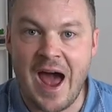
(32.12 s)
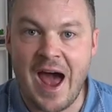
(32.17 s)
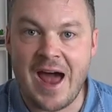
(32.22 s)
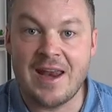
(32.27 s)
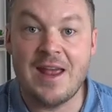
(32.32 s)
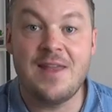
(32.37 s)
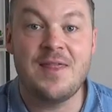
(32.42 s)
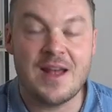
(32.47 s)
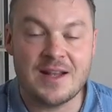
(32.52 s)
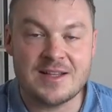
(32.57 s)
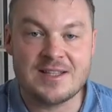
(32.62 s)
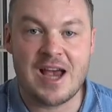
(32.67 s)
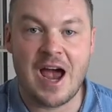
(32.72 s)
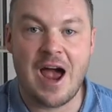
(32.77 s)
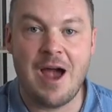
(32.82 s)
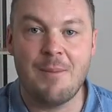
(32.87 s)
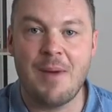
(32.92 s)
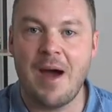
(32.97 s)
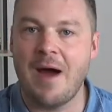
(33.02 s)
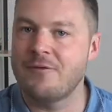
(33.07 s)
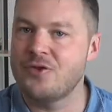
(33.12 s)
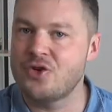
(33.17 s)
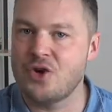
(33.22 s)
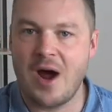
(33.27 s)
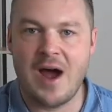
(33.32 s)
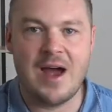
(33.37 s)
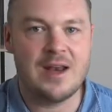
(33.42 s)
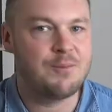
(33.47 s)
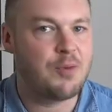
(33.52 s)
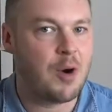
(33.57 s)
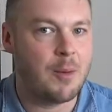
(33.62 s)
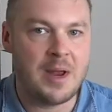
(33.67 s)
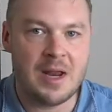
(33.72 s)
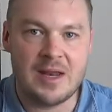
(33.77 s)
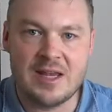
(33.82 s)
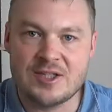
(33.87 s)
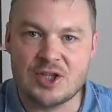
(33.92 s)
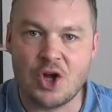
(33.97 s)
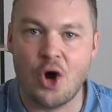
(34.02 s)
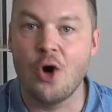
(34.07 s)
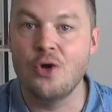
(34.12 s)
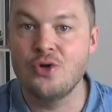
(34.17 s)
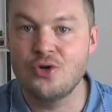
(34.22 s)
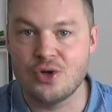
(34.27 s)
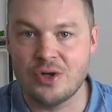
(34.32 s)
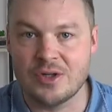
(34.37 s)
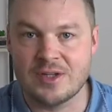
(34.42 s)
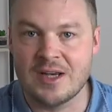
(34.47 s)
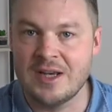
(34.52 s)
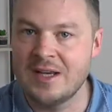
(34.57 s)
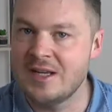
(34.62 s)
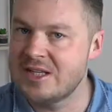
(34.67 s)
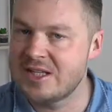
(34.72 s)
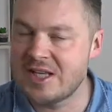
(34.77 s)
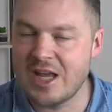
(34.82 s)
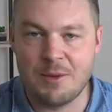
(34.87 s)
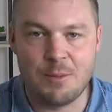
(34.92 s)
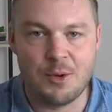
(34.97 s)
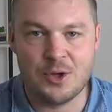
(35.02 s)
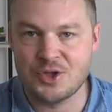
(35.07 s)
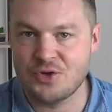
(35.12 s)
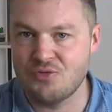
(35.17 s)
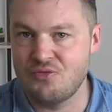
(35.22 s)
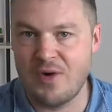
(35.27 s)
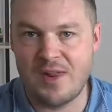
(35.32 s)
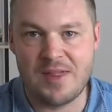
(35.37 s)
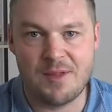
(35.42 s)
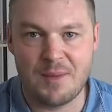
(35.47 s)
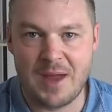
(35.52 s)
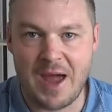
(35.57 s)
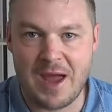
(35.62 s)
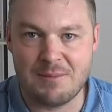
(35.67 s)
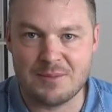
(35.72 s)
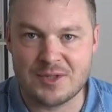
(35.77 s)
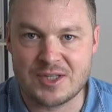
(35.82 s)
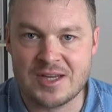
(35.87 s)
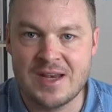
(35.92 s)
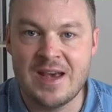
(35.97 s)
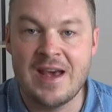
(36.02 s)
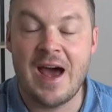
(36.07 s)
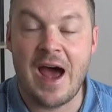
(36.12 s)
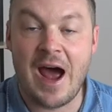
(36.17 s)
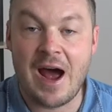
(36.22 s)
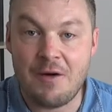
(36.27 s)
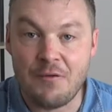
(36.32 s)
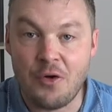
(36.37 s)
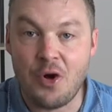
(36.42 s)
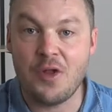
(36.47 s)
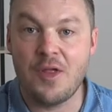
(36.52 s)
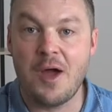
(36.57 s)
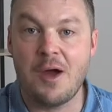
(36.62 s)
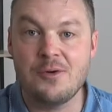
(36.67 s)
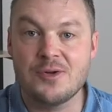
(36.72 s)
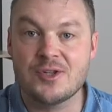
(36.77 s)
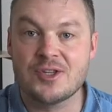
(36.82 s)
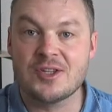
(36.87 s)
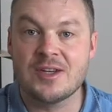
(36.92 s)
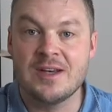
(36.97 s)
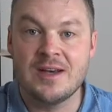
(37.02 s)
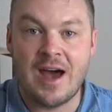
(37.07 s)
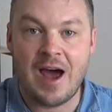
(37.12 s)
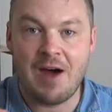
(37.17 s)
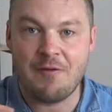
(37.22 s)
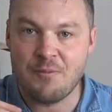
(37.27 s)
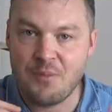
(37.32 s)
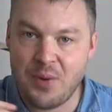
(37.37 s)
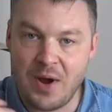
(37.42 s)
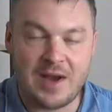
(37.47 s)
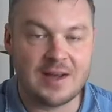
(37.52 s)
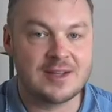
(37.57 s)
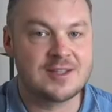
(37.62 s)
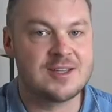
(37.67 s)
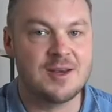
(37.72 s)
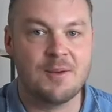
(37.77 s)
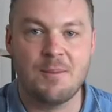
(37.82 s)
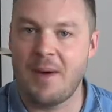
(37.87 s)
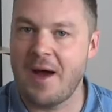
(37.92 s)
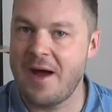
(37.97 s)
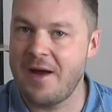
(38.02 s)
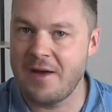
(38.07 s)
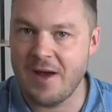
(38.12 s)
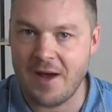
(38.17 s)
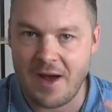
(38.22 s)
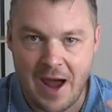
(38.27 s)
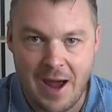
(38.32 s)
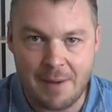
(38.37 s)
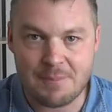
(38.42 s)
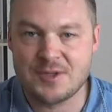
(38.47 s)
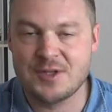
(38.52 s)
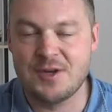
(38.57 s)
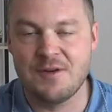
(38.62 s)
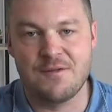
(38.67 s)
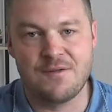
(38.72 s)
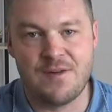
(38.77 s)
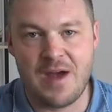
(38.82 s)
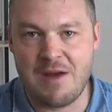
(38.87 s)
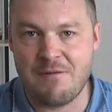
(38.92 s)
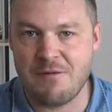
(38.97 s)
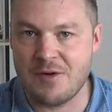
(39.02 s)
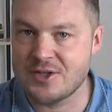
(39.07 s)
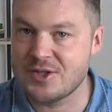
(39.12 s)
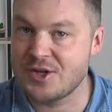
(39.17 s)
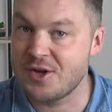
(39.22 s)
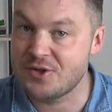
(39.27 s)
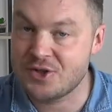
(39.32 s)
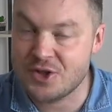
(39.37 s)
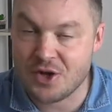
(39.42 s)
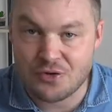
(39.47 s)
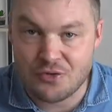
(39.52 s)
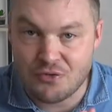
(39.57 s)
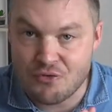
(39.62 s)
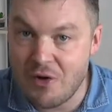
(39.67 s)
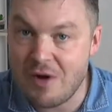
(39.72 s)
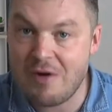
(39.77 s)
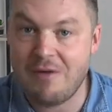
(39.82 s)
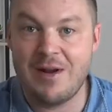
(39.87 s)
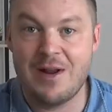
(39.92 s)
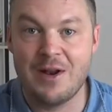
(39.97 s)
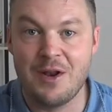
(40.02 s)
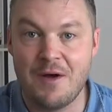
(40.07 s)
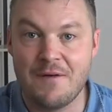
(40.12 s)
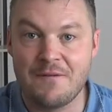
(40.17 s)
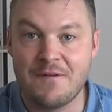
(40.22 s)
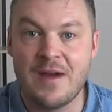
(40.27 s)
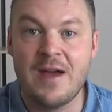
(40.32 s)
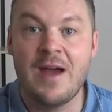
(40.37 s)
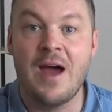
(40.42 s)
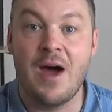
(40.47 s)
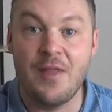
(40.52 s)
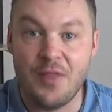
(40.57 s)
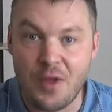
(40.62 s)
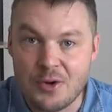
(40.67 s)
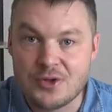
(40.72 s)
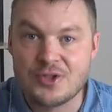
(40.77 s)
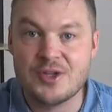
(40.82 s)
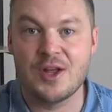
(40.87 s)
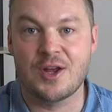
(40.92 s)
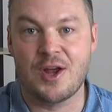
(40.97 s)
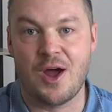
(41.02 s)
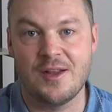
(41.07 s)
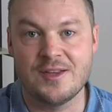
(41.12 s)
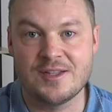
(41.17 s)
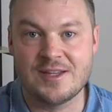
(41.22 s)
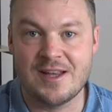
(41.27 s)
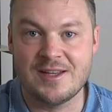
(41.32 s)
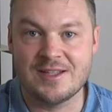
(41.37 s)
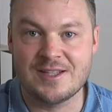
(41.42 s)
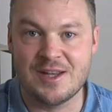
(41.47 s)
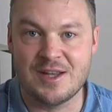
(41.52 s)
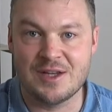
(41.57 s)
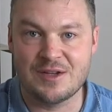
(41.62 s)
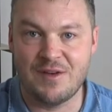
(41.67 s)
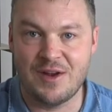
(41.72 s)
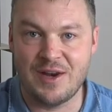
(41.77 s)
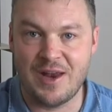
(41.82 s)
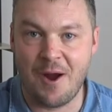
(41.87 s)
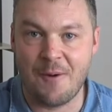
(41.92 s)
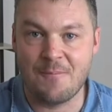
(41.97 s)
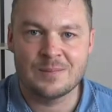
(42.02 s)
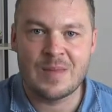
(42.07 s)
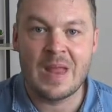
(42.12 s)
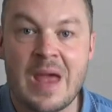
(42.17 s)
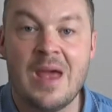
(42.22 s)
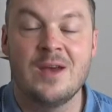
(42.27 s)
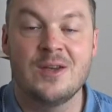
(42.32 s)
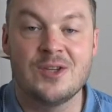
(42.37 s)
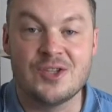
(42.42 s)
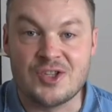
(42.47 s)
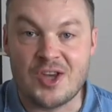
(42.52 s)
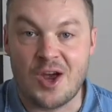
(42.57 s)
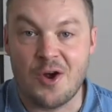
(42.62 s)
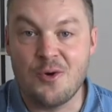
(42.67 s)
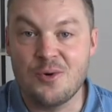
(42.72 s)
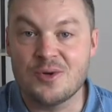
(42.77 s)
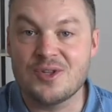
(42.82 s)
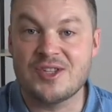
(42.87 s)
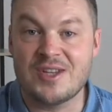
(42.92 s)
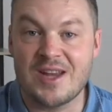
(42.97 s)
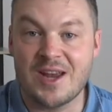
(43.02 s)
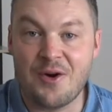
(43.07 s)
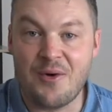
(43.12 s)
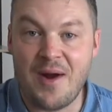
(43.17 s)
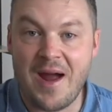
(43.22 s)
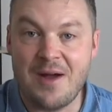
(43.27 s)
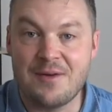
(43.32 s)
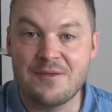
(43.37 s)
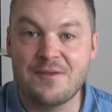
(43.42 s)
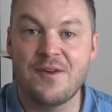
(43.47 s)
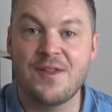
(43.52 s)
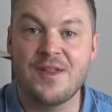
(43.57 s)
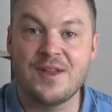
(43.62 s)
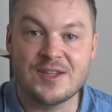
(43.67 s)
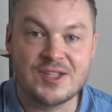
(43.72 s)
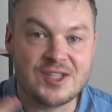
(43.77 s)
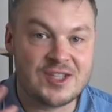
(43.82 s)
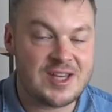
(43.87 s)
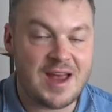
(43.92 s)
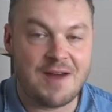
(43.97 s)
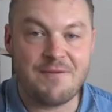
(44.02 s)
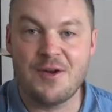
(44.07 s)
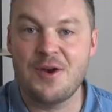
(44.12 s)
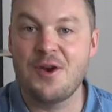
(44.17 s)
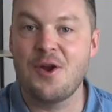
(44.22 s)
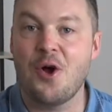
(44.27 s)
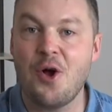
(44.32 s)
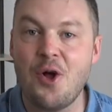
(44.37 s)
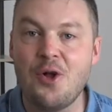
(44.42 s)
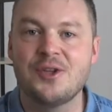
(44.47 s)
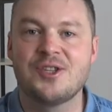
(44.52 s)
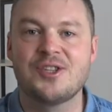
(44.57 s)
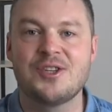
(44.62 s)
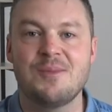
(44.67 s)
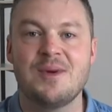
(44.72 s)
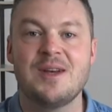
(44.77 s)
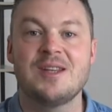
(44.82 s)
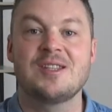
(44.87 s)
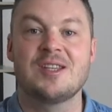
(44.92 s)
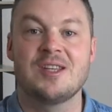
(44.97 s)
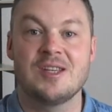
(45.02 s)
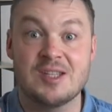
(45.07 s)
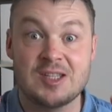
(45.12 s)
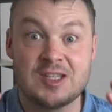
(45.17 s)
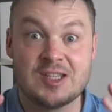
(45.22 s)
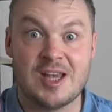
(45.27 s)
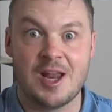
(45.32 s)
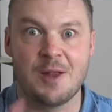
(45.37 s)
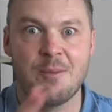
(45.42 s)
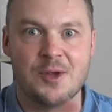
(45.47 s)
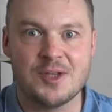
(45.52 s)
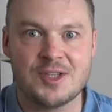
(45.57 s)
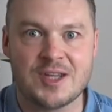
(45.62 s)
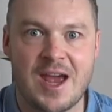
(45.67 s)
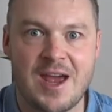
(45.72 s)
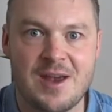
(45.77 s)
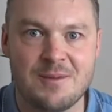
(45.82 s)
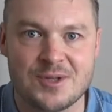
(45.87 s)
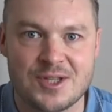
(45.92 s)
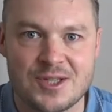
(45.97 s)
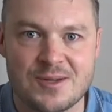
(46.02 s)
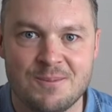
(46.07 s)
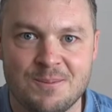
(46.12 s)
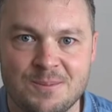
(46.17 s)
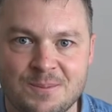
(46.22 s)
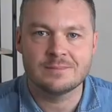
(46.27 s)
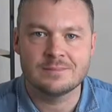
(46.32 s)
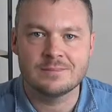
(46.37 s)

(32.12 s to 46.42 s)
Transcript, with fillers: and in that time I've tried probably at least 100 syllables and rhythm games. Out of all those, I've picked my absolute favourites that children really, really love, and those are the contents of this video. So stick around for the seven ultimate syllables games.